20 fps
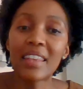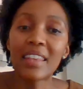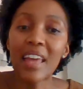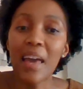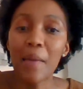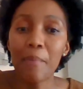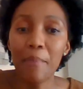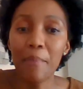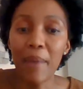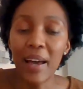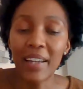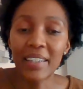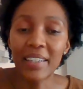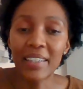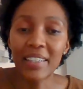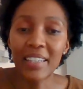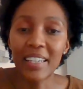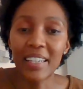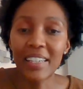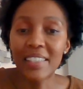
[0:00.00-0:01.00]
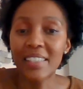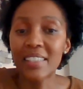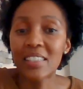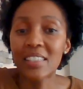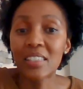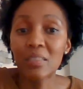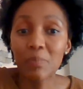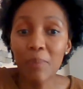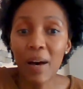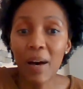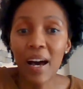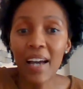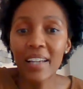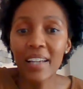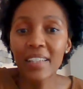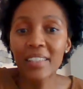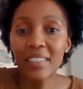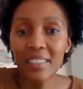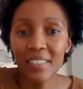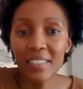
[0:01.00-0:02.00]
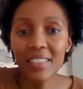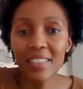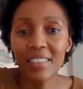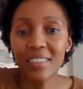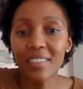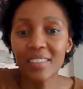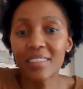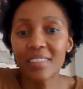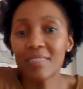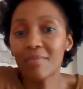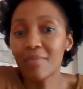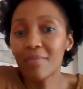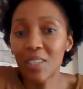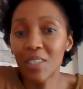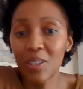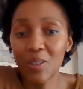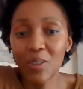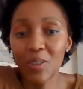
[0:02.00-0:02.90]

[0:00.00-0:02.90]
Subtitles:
their banner. It inspires,